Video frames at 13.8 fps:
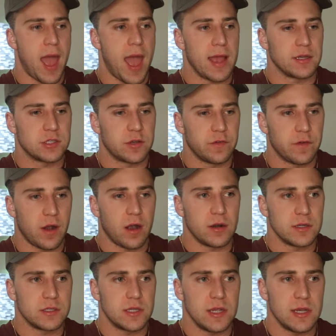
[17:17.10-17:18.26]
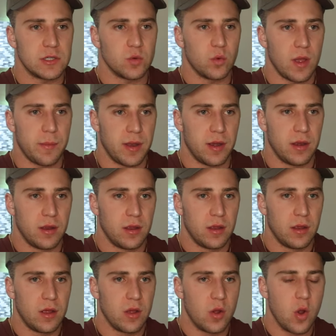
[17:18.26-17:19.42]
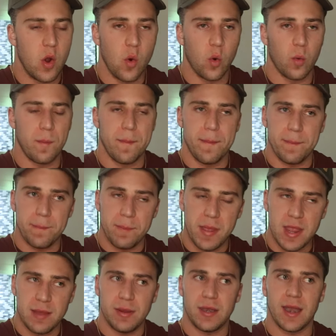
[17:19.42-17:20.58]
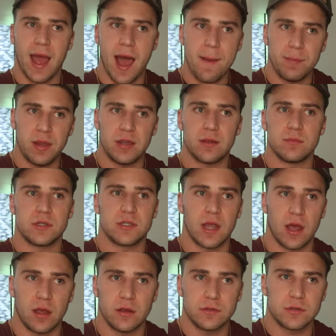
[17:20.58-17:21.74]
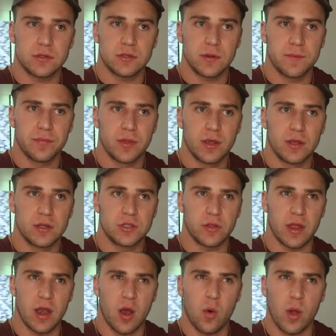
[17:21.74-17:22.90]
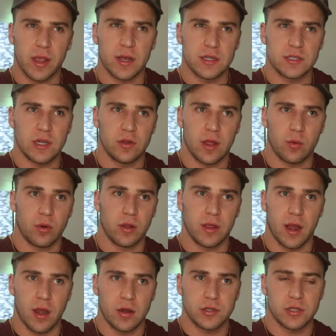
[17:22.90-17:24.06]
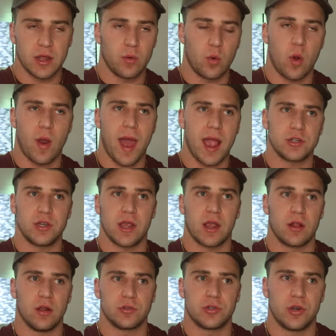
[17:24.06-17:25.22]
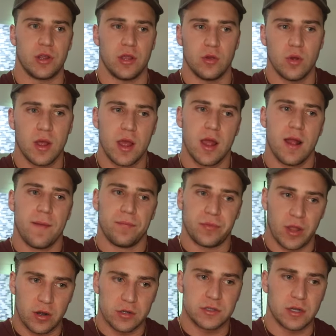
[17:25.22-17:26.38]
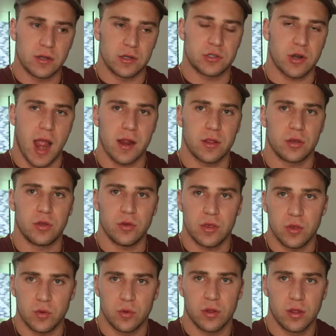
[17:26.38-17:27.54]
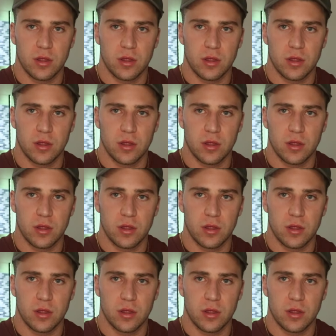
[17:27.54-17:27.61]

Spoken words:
As far as these women who maybe not be themselves, so they don't want you to see who they really are, so they won't actually get closer to you, they're still attracted to you.